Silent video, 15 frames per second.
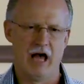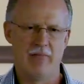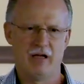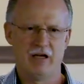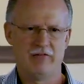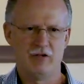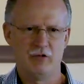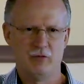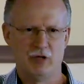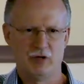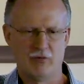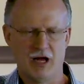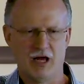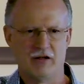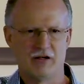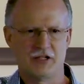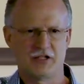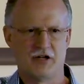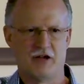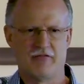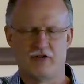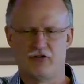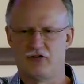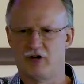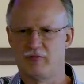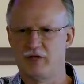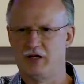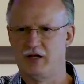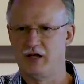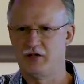how many of you would rather suffer
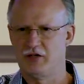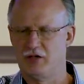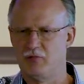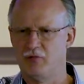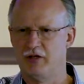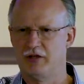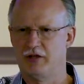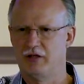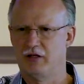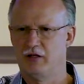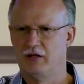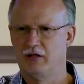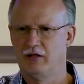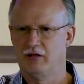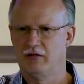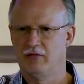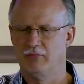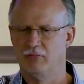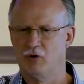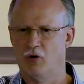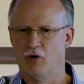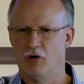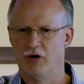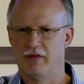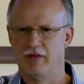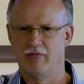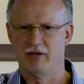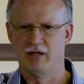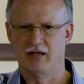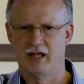tribulation with more
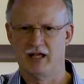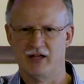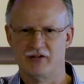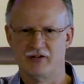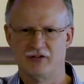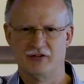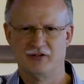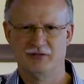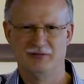than with less?